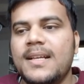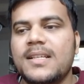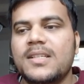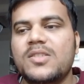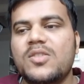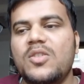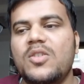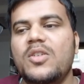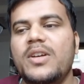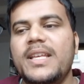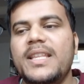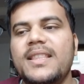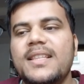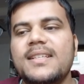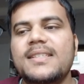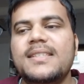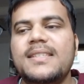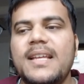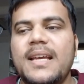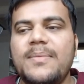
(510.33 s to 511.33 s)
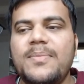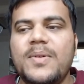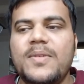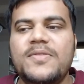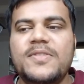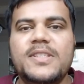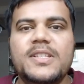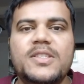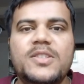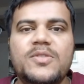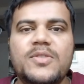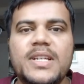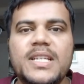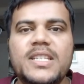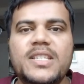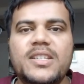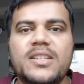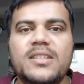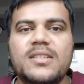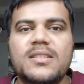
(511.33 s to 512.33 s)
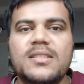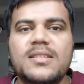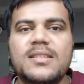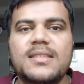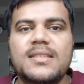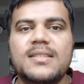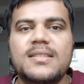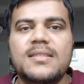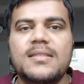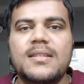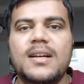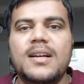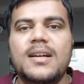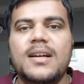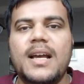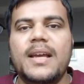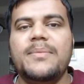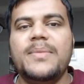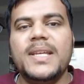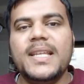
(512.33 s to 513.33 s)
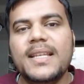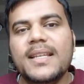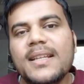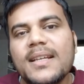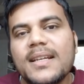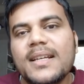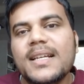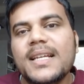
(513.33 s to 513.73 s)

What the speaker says: So in this type of situations, when